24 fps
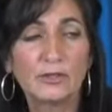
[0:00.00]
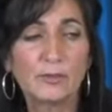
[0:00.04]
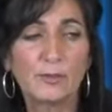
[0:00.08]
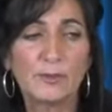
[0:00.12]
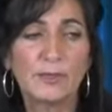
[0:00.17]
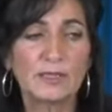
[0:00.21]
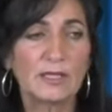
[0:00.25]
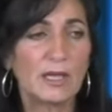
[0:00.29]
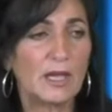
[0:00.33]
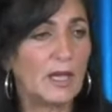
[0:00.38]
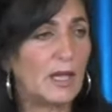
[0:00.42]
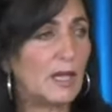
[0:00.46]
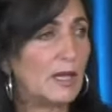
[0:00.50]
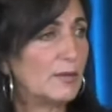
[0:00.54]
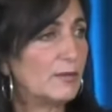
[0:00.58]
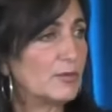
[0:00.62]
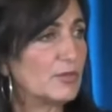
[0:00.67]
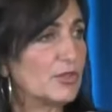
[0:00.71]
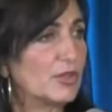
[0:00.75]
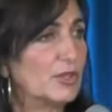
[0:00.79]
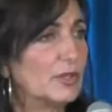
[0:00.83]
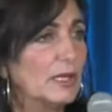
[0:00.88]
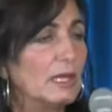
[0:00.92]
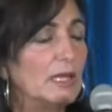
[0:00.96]
There's been
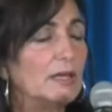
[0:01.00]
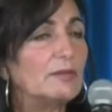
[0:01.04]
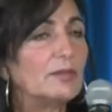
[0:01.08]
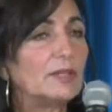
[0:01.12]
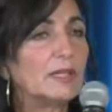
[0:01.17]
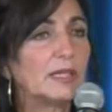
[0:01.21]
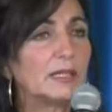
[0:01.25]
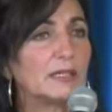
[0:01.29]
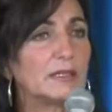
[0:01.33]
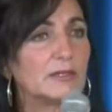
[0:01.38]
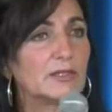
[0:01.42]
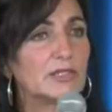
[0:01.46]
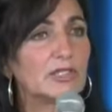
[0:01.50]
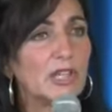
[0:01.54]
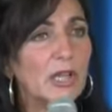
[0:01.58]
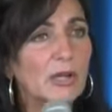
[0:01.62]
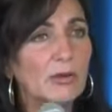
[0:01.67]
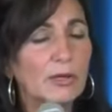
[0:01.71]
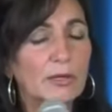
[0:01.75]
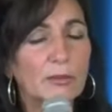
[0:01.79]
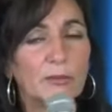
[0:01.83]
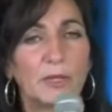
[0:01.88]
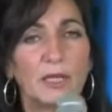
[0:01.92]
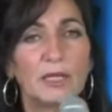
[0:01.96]
times, even in
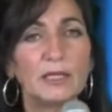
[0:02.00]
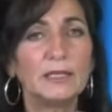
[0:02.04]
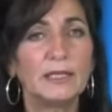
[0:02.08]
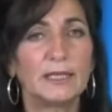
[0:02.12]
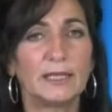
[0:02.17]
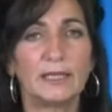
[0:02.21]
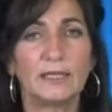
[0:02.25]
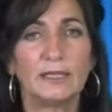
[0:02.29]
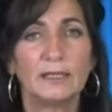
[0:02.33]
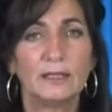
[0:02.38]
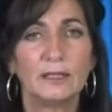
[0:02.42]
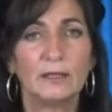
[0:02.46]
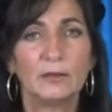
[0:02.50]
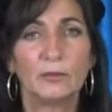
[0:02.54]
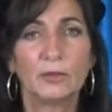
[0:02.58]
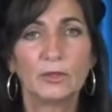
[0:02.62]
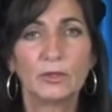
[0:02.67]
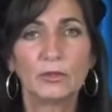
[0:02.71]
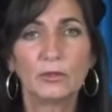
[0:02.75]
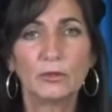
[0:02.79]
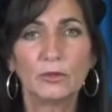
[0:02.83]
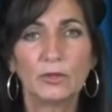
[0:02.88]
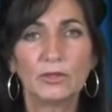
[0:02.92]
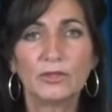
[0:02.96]
sowing money,
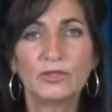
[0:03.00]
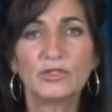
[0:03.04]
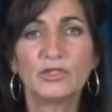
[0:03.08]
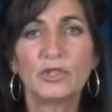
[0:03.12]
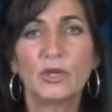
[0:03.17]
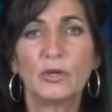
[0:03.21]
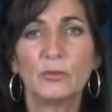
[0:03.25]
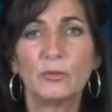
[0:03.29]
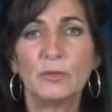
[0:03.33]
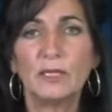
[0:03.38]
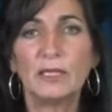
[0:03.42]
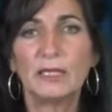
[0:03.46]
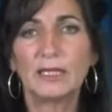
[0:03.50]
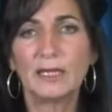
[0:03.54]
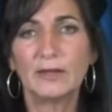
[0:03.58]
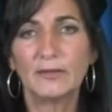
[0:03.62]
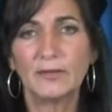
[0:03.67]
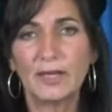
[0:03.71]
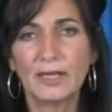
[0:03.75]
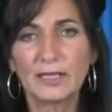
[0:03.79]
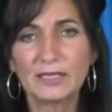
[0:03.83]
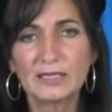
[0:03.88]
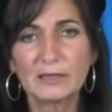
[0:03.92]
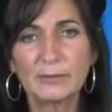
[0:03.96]
when the Lord's told me
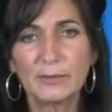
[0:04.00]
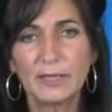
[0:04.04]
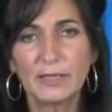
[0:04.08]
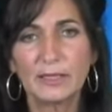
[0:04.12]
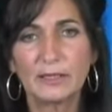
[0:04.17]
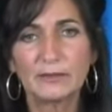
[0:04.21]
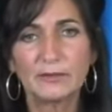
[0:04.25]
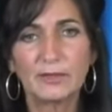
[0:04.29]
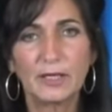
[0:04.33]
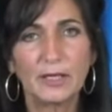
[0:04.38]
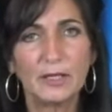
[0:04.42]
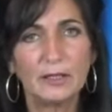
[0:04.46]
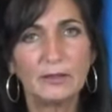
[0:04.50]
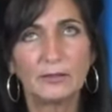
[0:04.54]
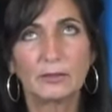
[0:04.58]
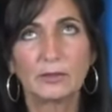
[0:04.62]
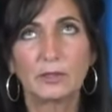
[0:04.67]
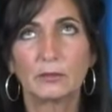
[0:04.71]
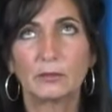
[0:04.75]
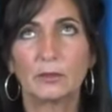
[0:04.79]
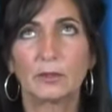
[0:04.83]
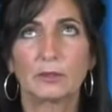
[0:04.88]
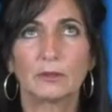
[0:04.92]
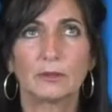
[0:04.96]
to give X amount of
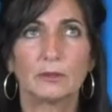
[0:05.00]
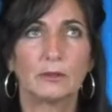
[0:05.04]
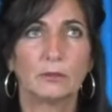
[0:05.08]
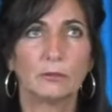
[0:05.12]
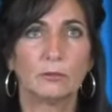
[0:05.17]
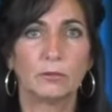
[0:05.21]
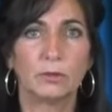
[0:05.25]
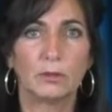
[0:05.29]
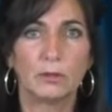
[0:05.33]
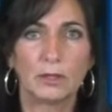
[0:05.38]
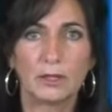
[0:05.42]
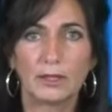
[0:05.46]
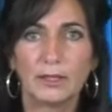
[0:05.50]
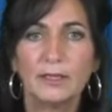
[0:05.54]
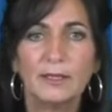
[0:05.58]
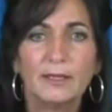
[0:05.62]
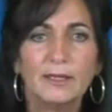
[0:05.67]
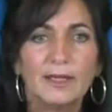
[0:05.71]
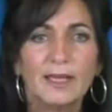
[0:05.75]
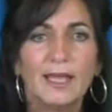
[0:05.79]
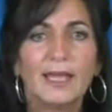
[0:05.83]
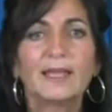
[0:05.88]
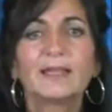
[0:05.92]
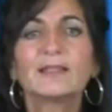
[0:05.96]
dollars. I'm like, oh,
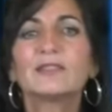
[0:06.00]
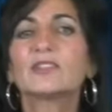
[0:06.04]
boy.